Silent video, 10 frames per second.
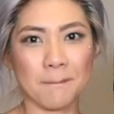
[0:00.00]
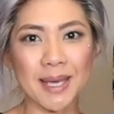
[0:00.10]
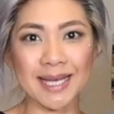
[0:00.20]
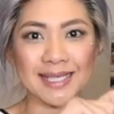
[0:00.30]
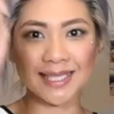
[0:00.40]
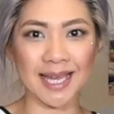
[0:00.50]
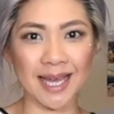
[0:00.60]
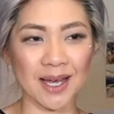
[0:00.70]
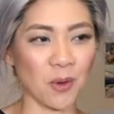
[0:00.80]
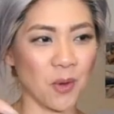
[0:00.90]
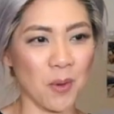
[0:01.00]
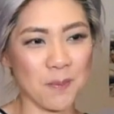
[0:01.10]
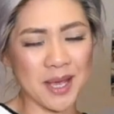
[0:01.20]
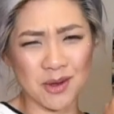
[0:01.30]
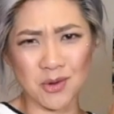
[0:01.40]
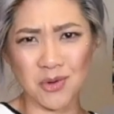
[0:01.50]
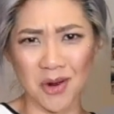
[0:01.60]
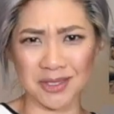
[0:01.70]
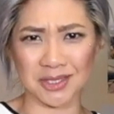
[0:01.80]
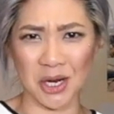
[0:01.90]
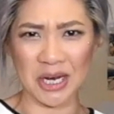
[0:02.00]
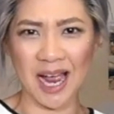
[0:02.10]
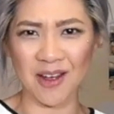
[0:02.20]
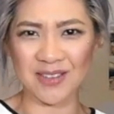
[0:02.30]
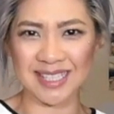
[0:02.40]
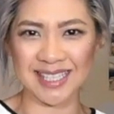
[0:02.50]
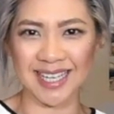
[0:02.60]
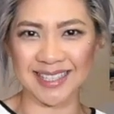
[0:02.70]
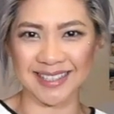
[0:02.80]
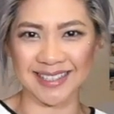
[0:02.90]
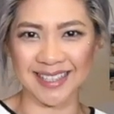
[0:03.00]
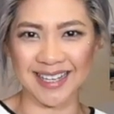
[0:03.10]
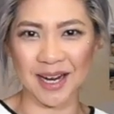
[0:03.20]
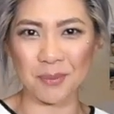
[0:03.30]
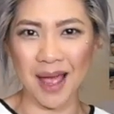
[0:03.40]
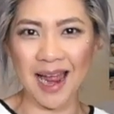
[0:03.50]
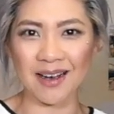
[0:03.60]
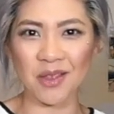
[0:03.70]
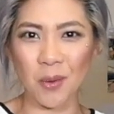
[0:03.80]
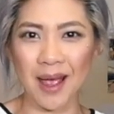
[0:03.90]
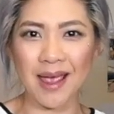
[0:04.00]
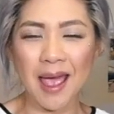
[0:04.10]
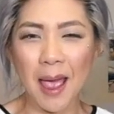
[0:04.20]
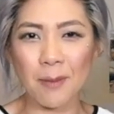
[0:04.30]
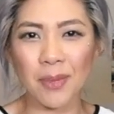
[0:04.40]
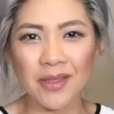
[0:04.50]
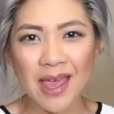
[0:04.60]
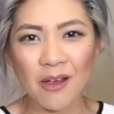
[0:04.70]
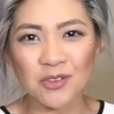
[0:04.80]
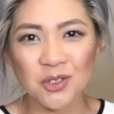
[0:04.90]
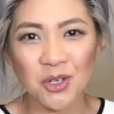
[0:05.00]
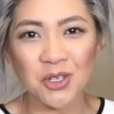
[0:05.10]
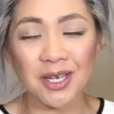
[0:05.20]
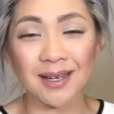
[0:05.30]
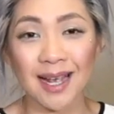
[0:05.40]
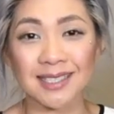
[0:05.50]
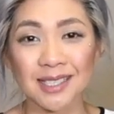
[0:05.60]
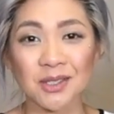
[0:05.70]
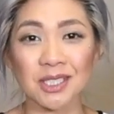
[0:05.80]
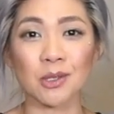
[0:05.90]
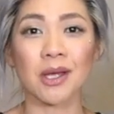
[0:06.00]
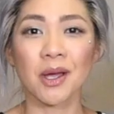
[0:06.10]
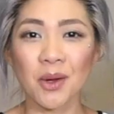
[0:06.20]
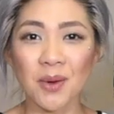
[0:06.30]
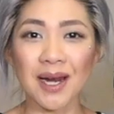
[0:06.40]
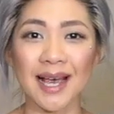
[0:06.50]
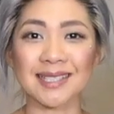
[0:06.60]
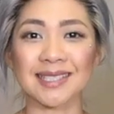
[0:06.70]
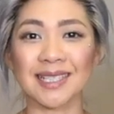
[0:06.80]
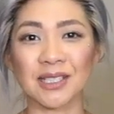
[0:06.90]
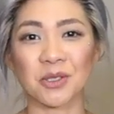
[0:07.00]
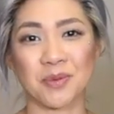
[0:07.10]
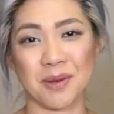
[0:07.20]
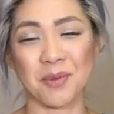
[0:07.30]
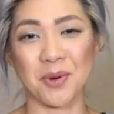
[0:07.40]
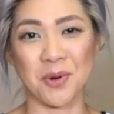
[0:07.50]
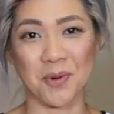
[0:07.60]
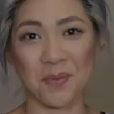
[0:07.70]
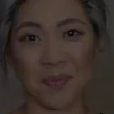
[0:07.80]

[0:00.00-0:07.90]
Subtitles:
big tick or a big cross going, I've done it and I'm out of the way. And by the afternoon, you can actually just relax a little bit more.